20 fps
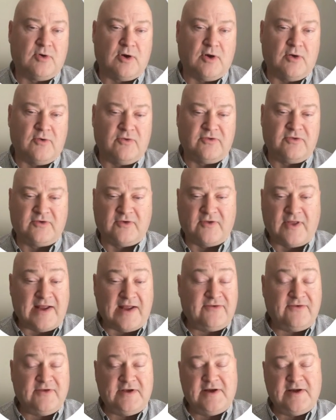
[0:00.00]
growth. So
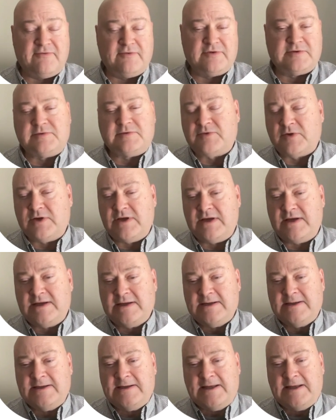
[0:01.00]
that's the difference between
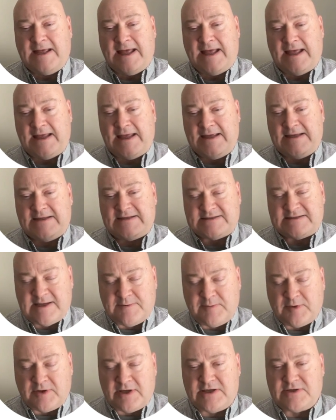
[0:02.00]
a
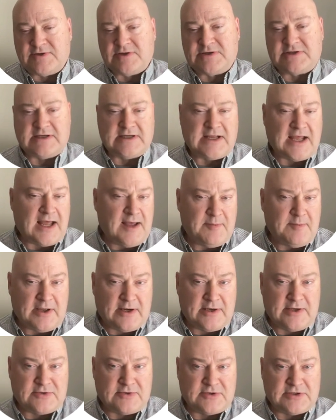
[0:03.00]
simple interest and
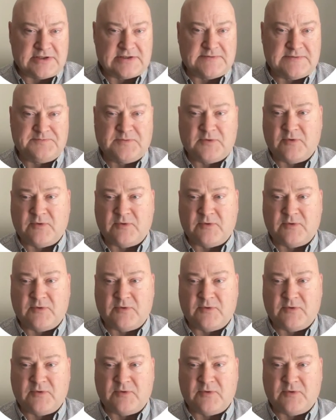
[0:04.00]
compound interest.